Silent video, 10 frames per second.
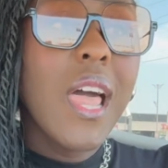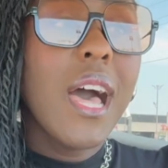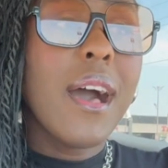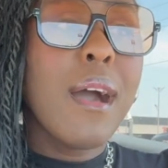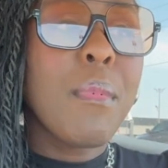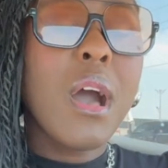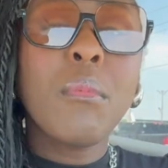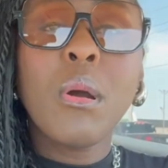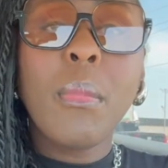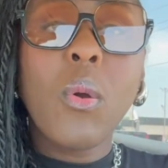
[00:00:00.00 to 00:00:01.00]
I'm
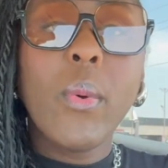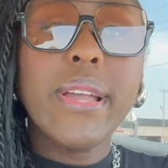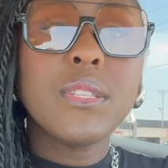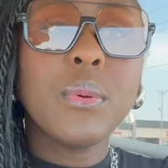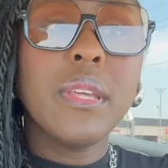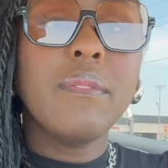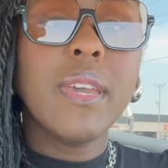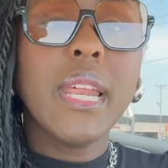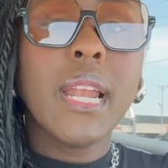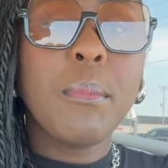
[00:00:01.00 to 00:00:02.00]
on my way to an
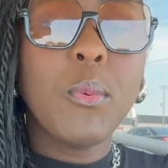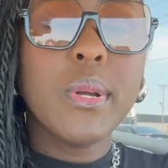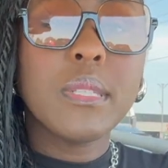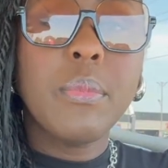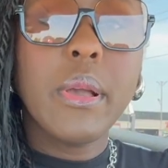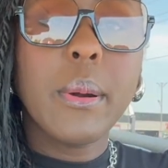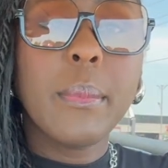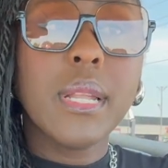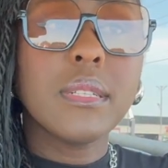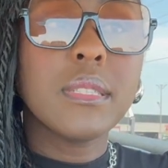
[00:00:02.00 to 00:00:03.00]
event and I'm going to pick up my
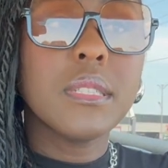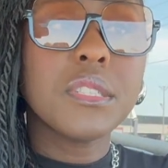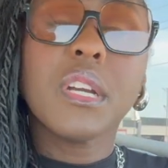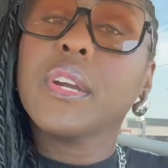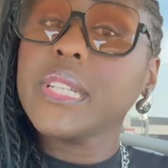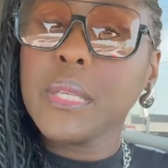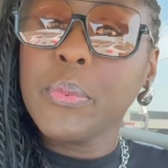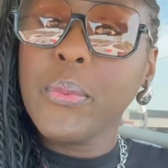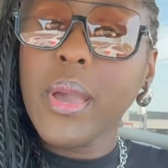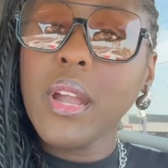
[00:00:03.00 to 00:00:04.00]
little sister, Christy
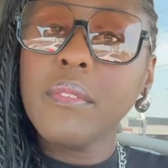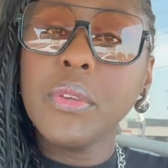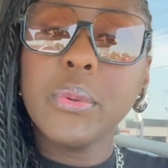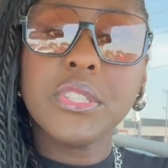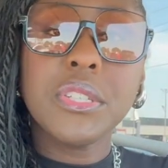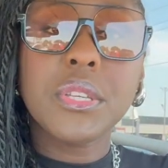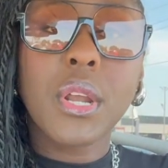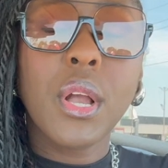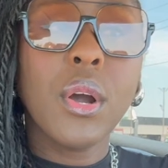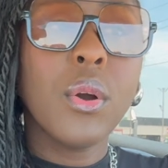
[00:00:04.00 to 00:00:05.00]
Pooh Hairview, and she's gonna
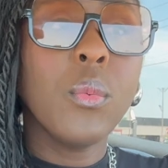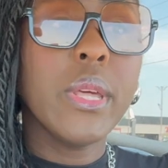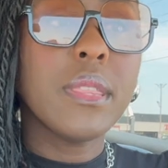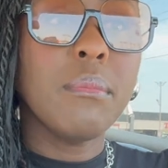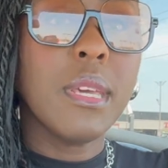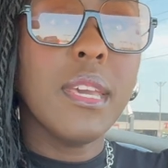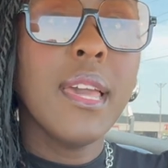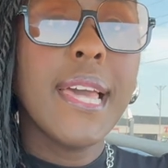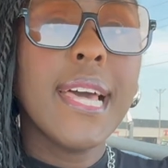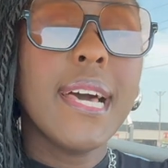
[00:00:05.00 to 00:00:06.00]
go with me.
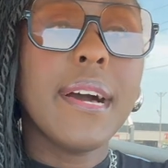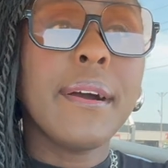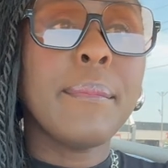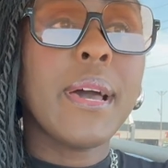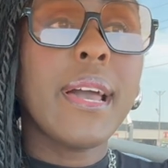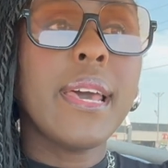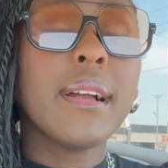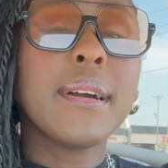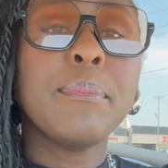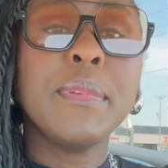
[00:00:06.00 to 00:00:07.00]
I had a
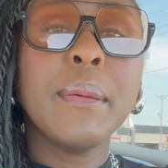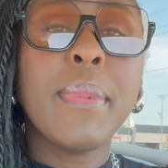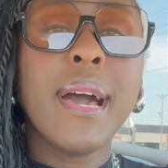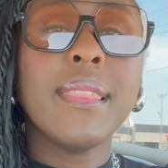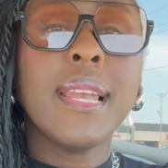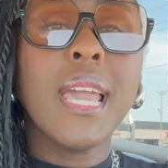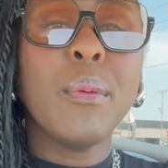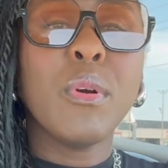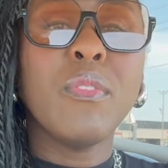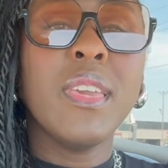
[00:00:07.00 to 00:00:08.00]
company by the name
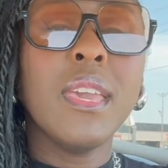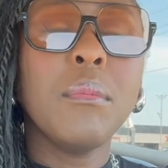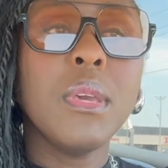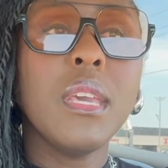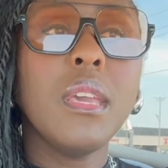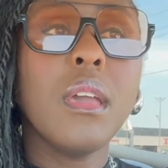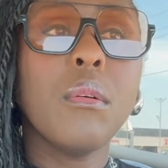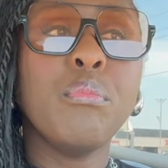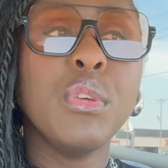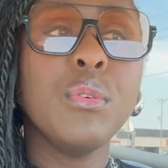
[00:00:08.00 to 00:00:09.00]
of Gimme
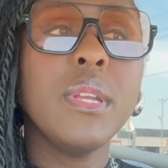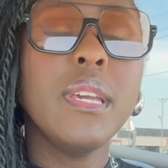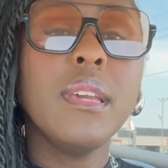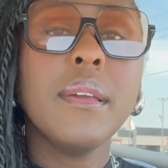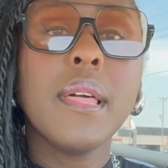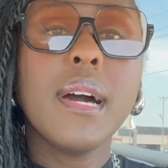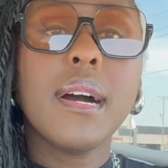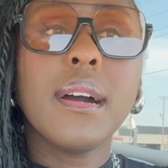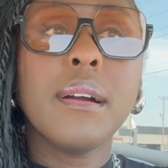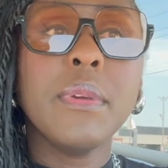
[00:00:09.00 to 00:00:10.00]
Beauty.
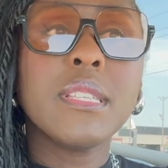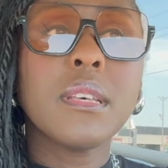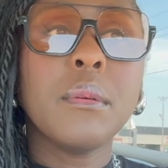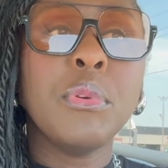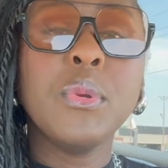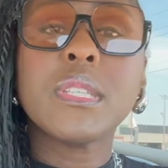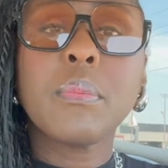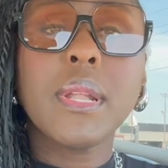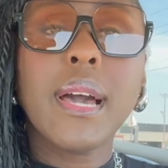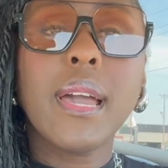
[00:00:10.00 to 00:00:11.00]
It's a beauty
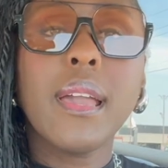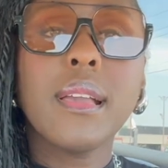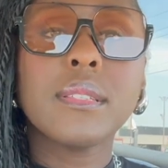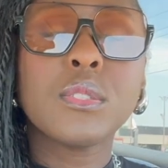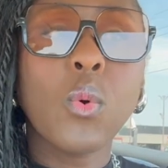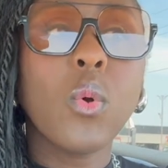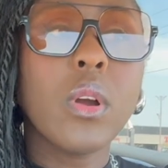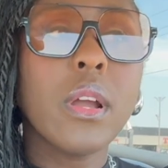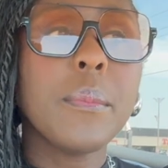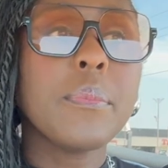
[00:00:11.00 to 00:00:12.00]
supply store